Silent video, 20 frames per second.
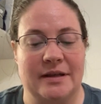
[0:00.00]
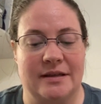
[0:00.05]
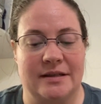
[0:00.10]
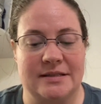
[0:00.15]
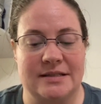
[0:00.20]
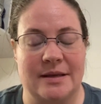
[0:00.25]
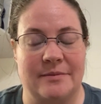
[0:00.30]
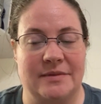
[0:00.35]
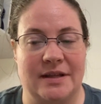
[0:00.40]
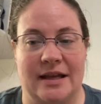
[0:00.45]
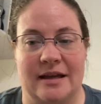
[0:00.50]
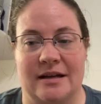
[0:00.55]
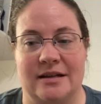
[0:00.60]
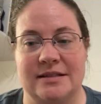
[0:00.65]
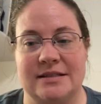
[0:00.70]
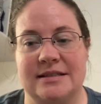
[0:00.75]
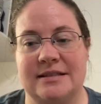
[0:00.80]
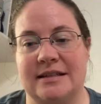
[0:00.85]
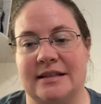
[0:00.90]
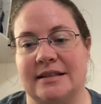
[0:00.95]
Something
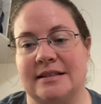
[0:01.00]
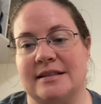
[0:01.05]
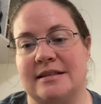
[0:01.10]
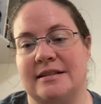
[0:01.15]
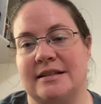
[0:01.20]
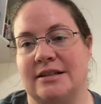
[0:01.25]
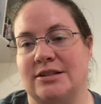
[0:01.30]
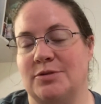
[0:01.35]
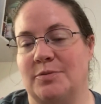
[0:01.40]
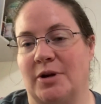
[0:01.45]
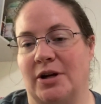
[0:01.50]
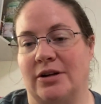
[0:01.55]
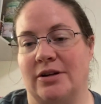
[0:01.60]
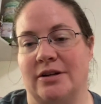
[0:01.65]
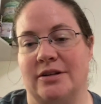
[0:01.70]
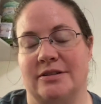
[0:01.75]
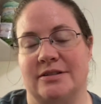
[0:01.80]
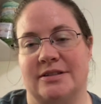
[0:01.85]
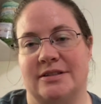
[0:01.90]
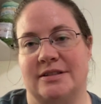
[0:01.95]
else is stitch
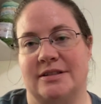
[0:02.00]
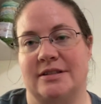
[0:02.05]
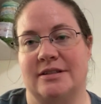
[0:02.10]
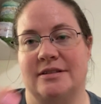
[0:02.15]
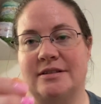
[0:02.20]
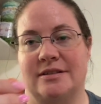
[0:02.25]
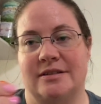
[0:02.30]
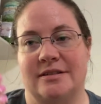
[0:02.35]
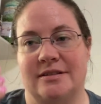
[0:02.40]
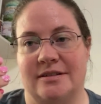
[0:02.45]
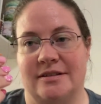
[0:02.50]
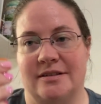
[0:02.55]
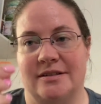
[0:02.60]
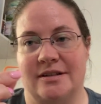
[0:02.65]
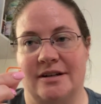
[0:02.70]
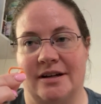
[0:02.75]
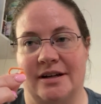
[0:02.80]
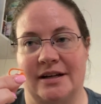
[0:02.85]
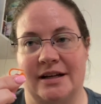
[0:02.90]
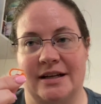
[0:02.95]
markers
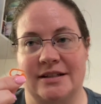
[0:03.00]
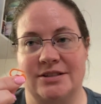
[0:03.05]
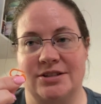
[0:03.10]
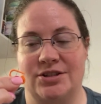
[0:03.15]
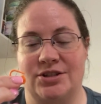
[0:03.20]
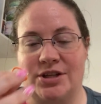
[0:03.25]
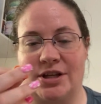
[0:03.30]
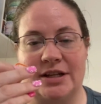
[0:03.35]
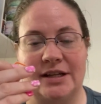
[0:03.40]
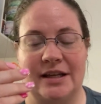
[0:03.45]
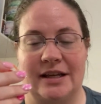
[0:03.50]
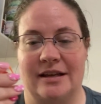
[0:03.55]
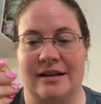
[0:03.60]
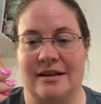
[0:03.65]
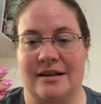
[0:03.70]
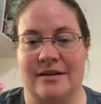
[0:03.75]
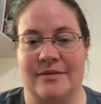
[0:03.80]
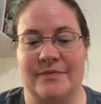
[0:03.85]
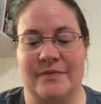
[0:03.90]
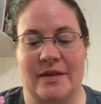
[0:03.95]
are not cheating.
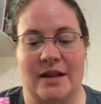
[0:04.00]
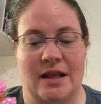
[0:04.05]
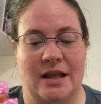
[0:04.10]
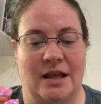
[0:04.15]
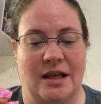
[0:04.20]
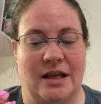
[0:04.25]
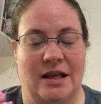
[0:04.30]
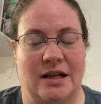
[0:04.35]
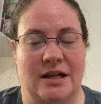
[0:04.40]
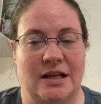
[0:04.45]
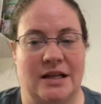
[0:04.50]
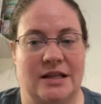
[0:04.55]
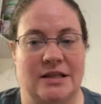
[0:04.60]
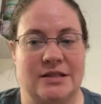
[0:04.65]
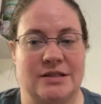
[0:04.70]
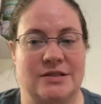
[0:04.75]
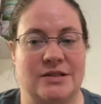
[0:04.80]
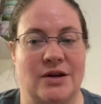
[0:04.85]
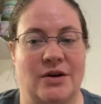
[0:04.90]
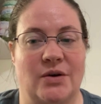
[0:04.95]

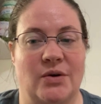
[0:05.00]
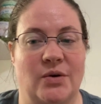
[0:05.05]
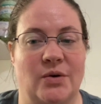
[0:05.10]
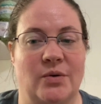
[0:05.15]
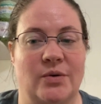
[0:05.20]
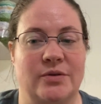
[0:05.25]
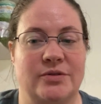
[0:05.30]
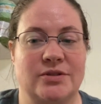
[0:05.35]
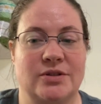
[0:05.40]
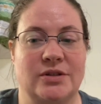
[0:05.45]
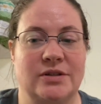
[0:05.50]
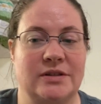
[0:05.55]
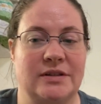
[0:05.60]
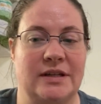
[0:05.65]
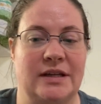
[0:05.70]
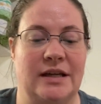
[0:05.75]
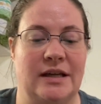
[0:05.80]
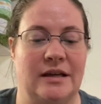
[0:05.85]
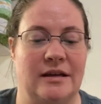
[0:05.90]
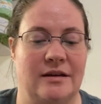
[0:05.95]
So
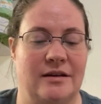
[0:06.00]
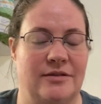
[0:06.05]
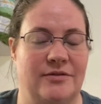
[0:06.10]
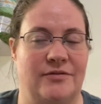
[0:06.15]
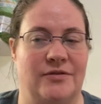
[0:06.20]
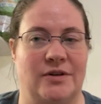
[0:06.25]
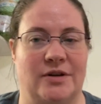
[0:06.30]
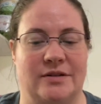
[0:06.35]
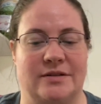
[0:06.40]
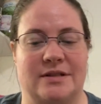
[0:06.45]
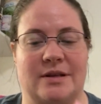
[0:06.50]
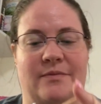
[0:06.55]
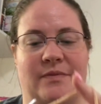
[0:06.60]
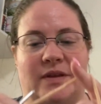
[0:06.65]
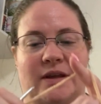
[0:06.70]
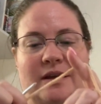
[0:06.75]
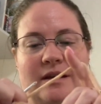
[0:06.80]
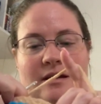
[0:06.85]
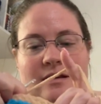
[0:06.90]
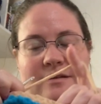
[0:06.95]
certainly for
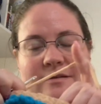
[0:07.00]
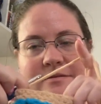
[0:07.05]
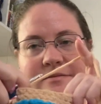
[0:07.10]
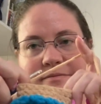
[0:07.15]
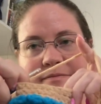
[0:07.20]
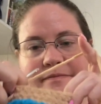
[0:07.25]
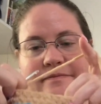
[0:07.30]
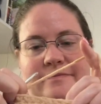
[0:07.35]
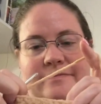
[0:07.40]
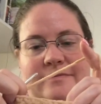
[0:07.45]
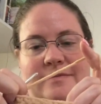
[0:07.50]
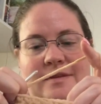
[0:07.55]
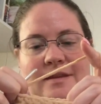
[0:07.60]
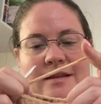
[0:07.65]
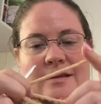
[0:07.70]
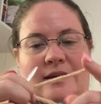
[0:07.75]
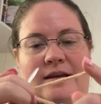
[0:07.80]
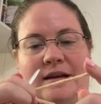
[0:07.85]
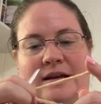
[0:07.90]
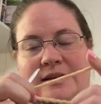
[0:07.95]
something
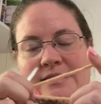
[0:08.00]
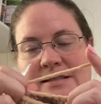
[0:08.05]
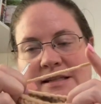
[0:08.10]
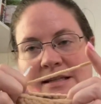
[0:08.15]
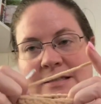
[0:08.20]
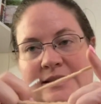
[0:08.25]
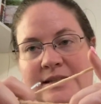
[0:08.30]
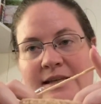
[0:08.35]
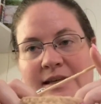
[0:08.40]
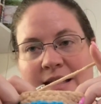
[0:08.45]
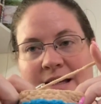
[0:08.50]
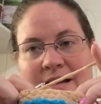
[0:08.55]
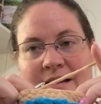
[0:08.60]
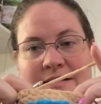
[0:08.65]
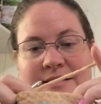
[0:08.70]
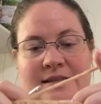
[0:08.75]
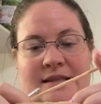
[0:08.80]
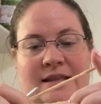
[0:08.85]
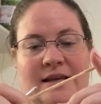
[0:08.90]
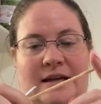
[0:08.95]
as easy
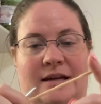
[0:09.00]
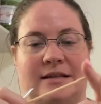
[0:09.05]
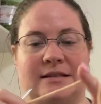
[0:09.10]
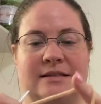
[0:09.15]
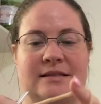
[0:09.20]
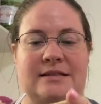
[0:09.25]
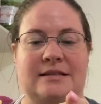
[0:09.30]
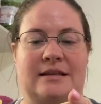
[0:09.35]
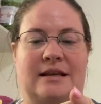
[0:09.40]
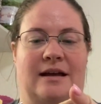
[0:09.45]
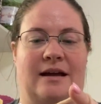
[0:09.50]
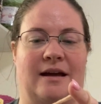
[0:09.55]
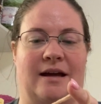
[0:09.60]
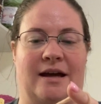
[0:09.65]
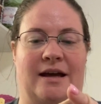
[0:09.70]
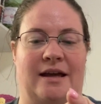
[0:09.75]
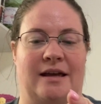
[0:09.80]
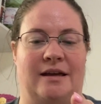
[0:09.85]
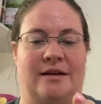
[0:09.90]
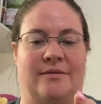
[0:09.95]
as this,
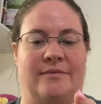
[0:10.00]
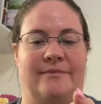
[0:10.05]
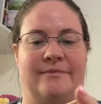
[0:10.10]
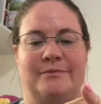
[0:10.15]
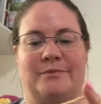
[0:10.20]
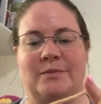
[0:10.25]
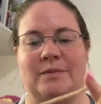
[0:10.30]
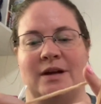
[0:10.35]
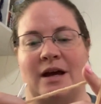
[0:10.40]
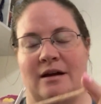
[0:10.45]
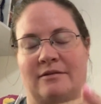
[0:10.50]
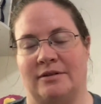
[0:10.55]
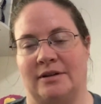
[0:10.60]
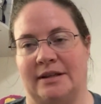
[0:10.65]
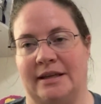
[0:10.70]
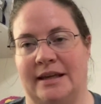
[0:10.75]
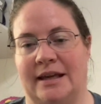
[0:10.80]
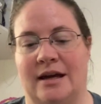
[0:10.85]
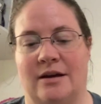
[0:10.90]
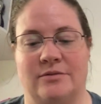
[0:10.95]
I am not
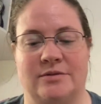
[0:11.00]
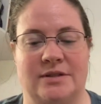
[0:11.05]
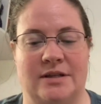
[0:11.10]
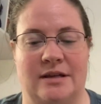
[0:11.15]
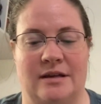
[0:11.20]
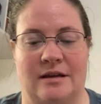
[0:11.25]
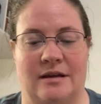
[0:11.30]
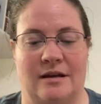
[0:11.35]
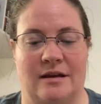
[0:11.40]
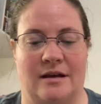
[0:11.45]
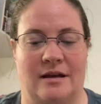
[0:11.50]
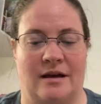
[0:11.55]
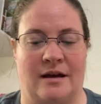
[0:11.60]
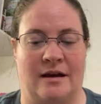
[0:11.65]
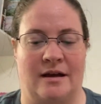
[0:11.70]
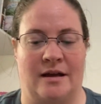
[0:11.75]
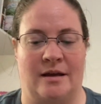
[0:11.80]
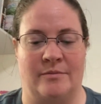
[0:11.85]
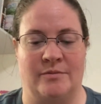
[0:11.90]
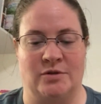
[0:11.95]
really counting.
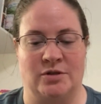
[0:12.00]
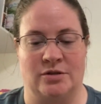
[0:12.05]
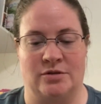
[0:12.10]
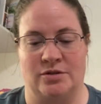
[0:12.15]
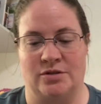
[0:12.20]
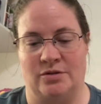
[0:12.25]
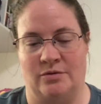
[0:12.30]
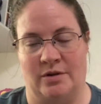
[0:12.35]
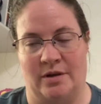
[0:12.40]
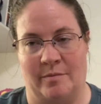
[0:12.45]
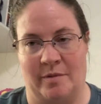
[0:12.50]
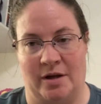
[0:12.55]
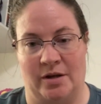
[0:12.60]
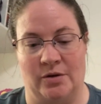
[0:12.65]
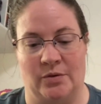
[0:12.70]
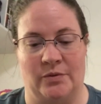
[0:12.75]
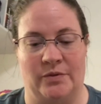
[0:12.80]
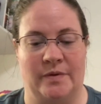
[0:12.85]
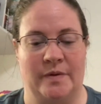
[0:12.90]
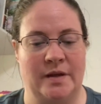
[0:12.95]
I'm just doing my
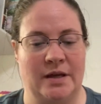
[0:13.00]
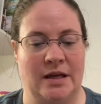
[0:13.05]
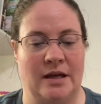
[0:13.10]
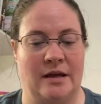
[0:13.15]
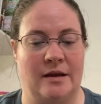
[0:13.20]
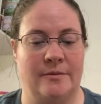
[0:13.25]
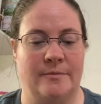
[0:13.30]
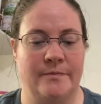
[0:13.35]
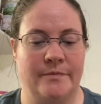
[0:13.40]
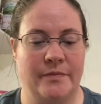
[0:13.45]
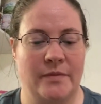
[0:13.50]
own thing.